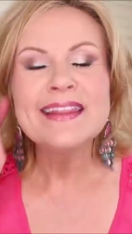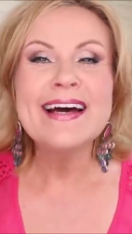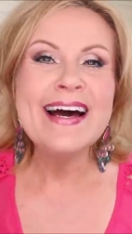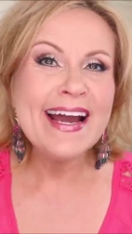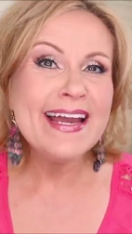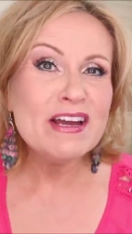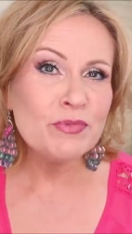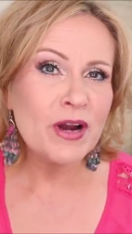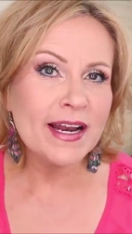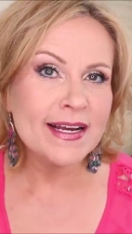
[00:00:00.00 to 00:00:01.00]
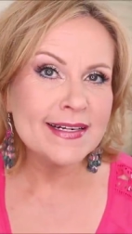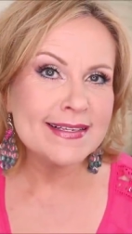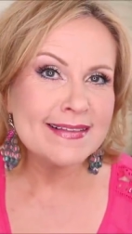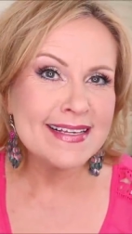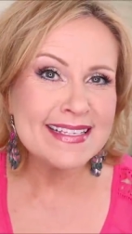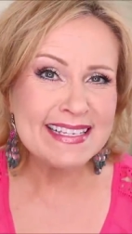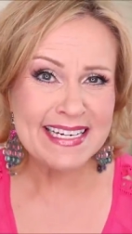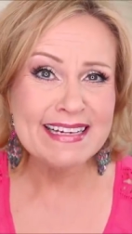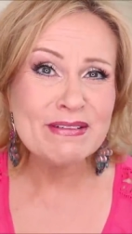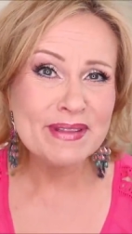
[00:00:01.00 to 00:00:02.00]
The high-end products that
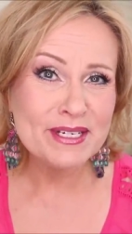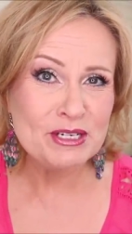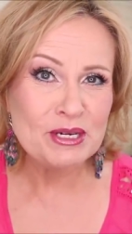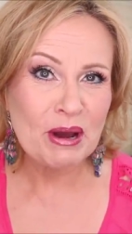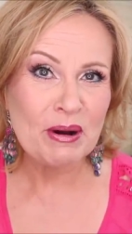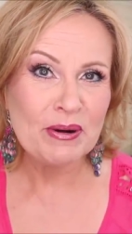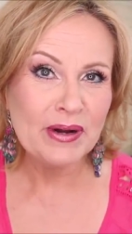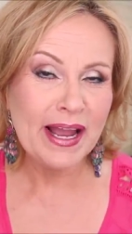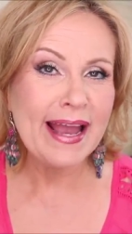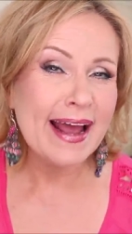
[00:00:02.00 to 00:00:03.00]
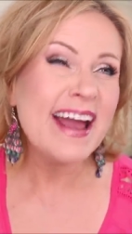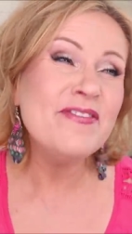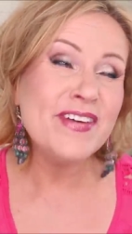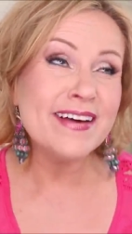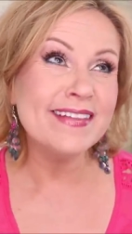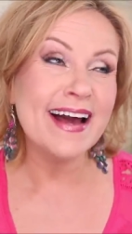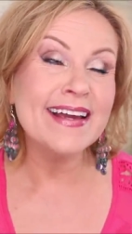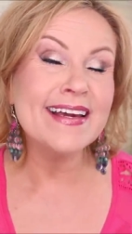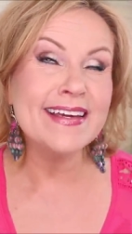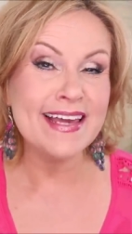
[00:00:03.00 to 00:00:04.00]
steal the show and I feel
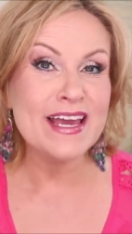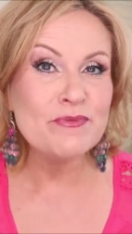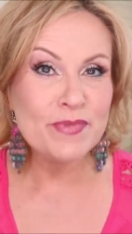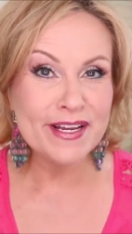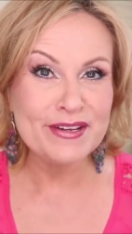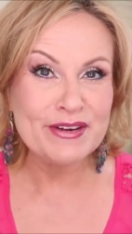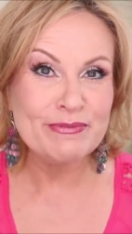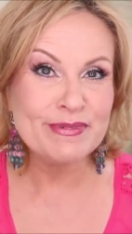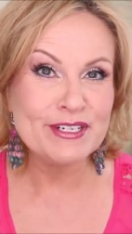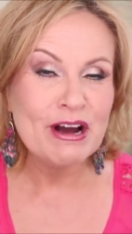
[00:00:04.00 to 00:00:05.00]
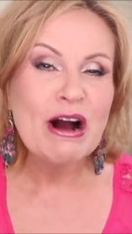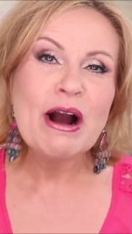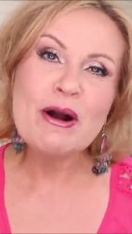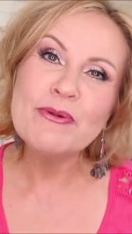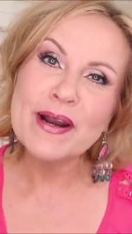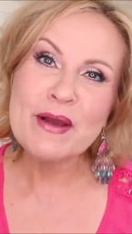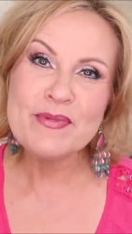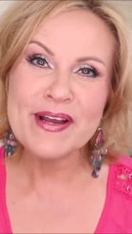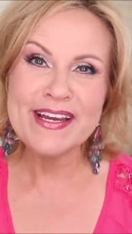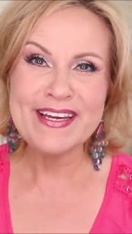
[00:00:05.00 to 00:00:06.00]
like can't be duped are what I'm
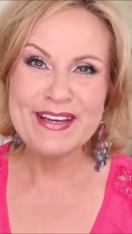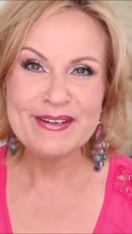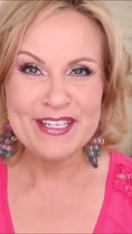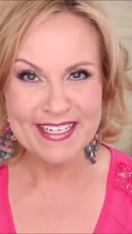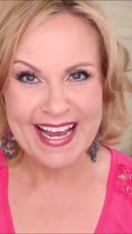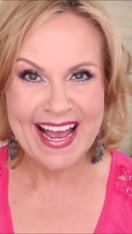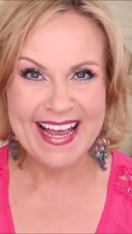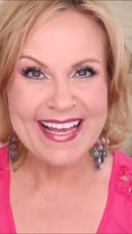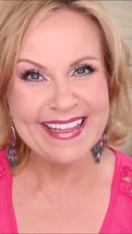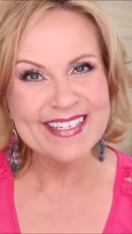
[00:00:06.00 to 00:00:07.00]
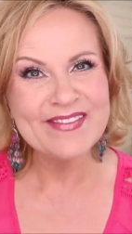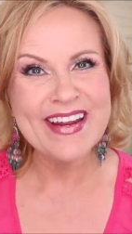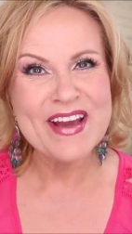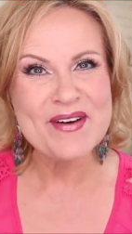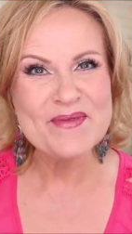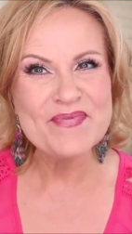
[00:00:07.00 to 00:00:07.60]
bringing you today in this video.